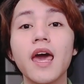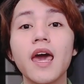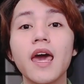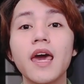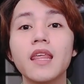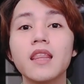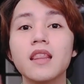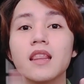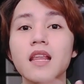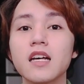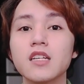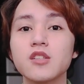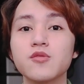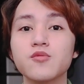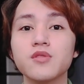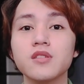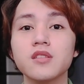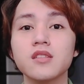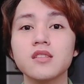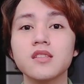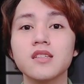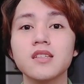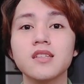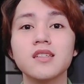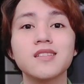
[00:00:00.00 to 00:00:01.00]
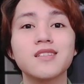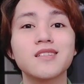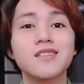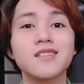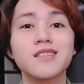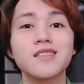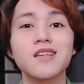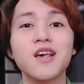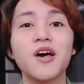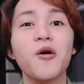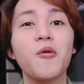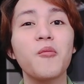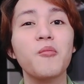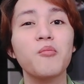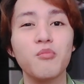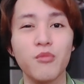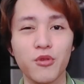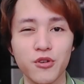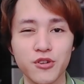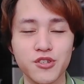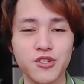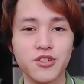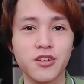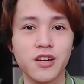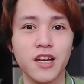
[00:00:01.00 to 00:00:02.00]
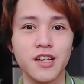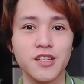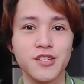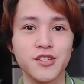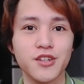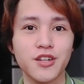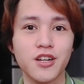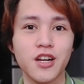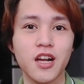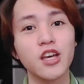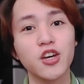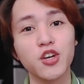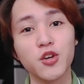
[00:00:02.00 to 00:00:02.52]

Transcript: and last one is moisturizer.